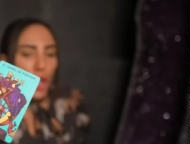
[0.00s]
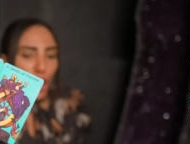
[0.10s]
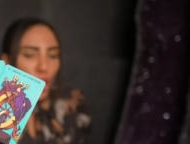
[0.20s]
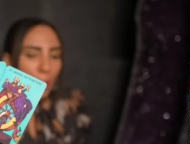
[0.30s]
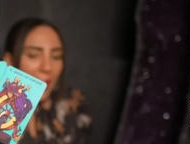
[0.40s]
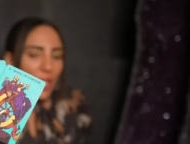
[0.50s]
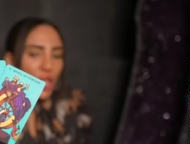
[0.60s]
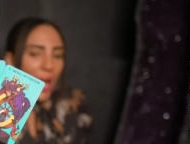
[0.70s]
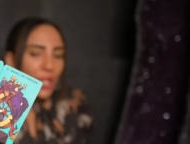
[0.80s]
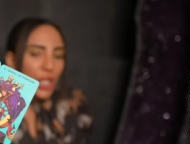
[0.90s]
your
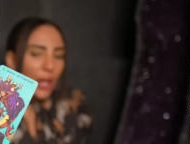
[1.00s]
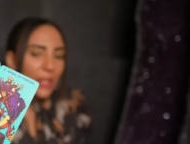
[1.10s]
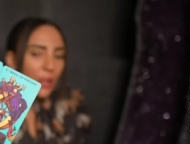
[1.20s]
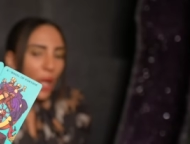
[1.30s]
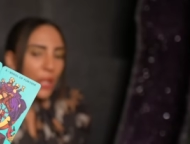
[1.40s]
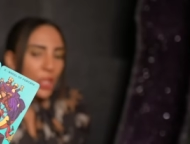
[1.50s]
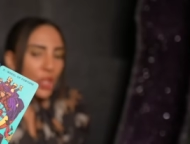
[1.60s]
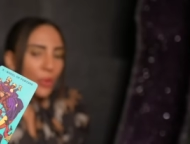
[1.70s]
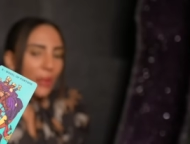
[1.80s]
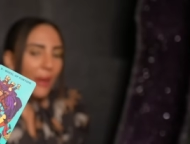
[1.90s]
biggest challenge here has a lot to
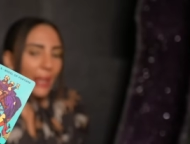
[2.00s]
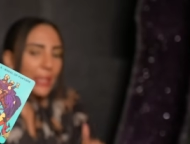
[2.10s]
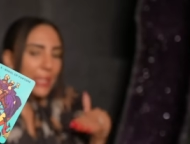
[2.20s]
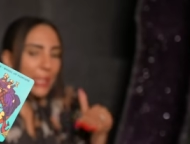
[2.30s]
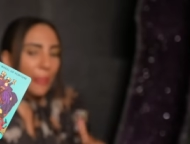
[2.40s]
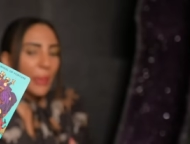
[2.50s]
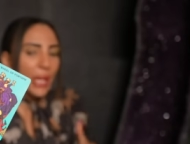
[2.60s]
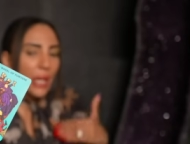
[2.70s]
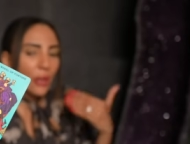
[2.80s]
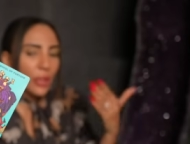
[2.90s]
do with the fact that
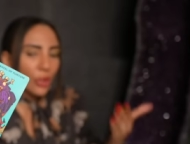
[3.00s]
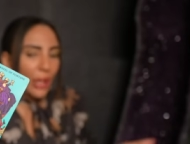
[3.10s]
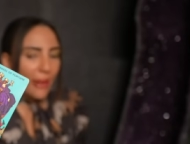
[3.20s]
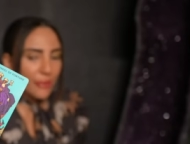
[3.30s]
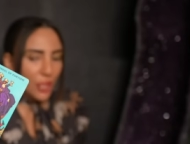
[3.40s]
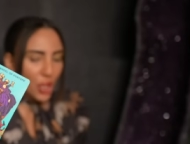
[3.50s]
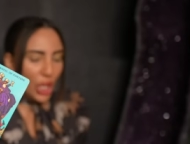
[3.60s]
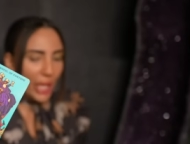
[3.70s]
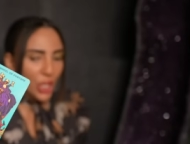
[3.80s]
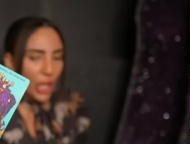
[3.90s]
something here in your life is
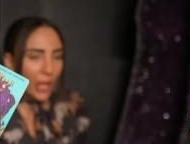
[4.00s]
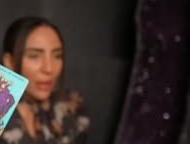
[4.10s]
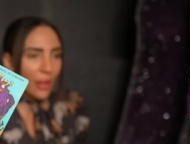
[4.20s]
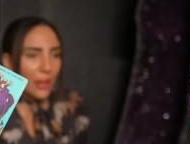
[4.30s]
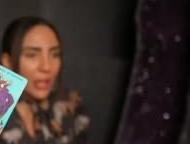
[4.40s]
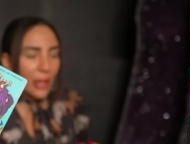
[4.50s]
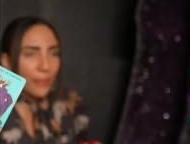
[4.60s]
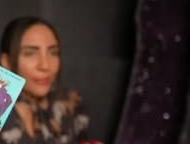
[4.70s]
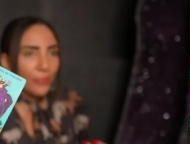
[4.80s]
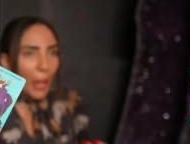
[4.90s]
changing.
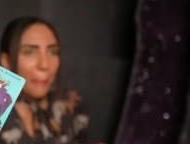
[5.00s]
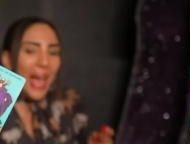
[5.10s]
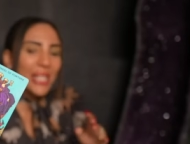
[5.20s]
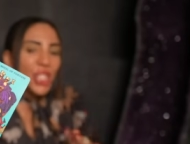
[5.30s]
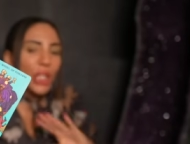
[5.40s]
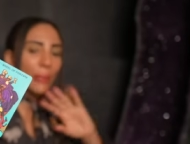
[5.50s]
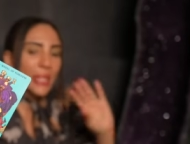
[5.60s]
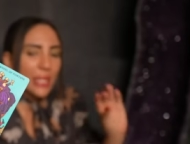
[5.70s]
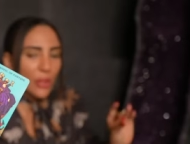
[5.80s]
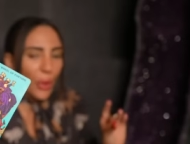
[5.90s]
The pendulum
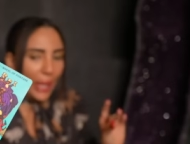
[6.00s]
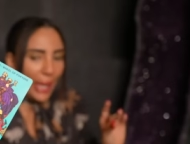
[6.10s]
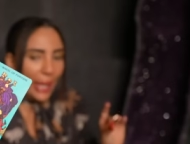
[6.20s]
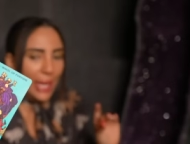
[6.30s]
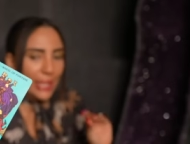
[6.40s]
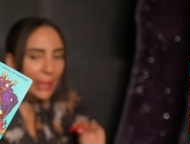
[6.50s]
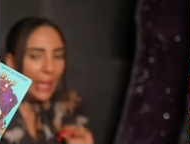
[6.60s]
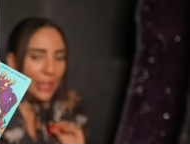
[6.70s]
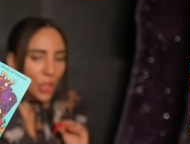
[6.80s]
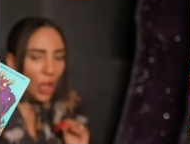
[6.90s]
is swinging, as I
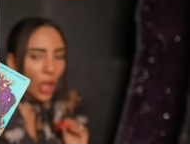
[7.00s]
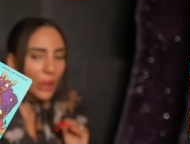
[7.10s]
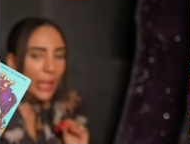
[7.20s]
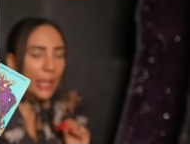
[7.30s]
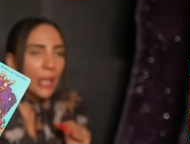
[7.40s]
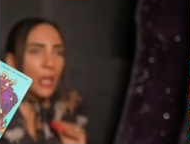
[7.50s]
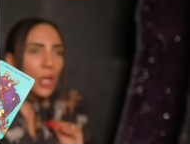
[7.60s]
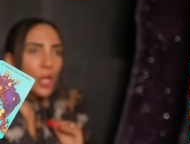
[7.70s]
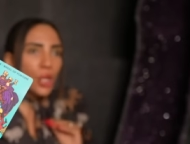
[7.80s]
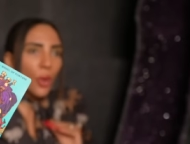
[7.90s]
like to call it.
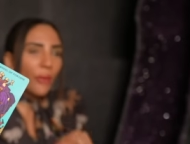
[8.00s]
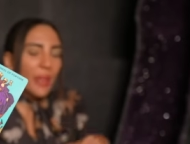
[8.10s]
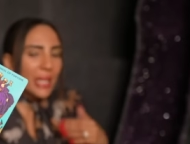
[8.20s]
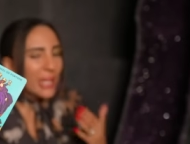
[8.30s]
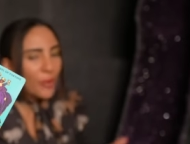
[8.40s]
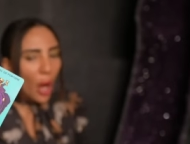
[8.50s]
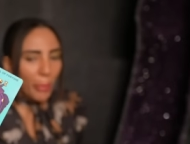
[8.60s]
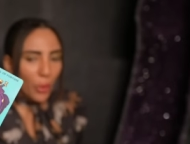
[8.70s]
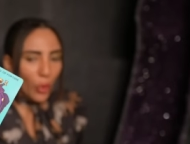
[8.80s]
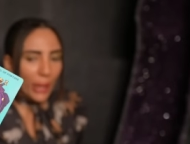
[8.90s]
So if things have not
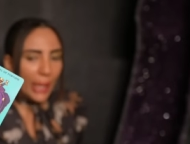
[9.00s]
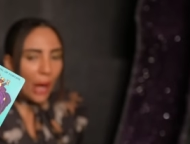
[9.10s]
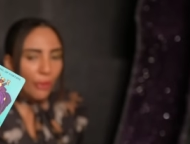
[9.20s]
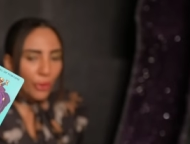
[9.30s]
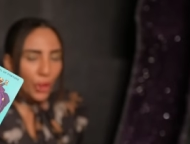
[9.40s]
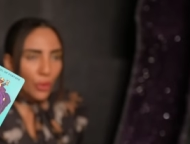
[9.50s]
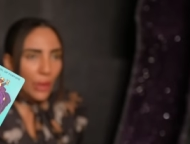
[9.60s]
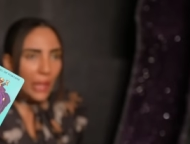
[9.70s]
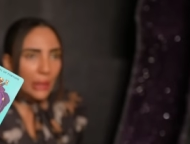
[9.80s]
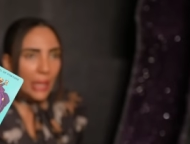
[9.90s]
been working out for you
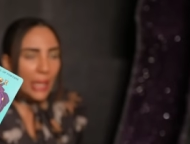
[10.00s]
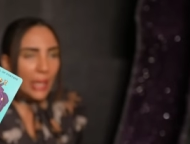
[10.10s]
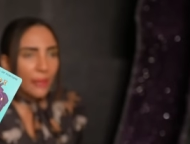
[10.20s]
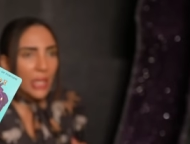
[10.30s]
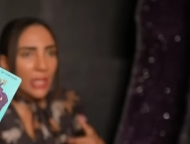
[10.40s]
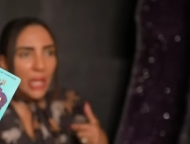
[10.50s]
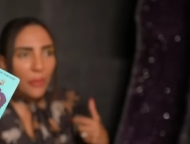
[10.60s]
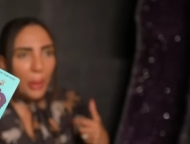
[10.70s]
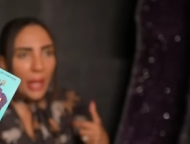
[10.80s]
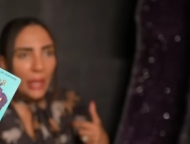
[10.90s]
lately, if things
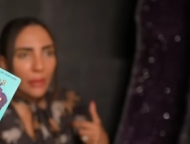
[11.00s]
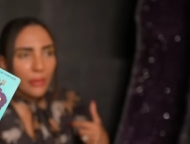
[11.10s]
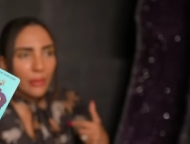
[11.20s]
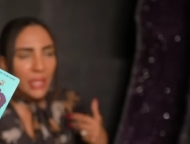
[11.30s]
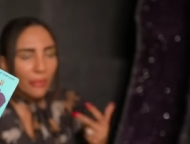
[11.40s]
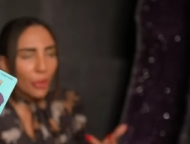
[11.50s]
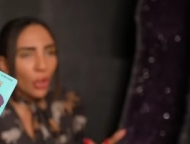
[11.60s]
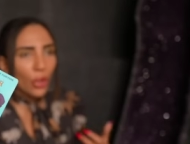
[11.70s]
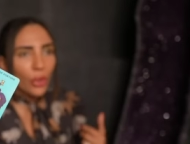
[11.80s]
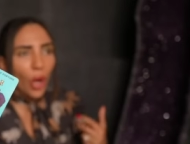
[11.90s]
have been
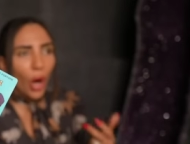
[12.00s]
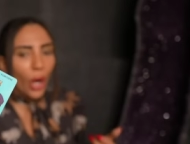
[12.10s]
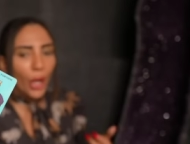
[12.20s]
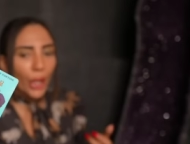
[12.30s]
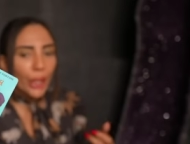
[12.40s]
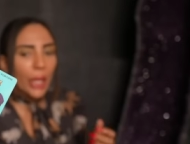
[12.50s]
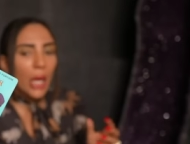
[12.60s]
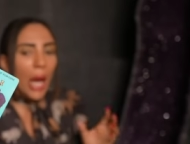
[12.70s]
difficult, hard,